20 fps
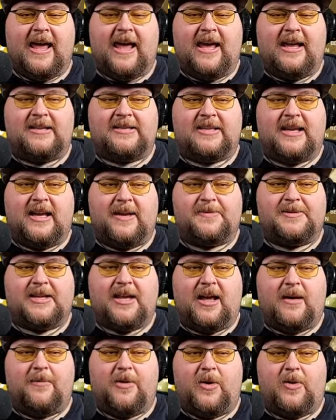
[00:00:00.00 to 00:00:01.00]
8 times
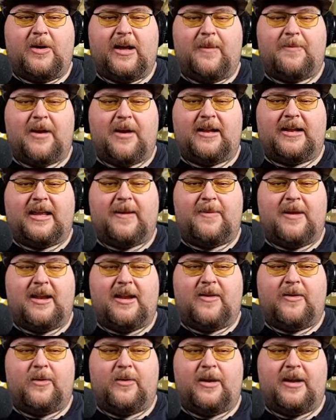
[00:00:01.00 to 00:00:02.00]
combo. Come on, give me
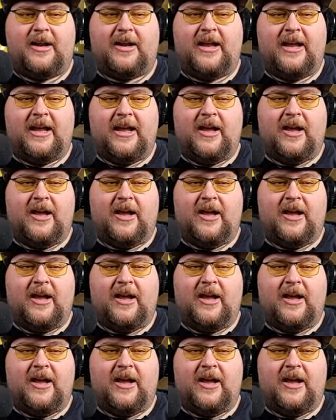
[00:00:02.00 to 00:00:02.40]
another one.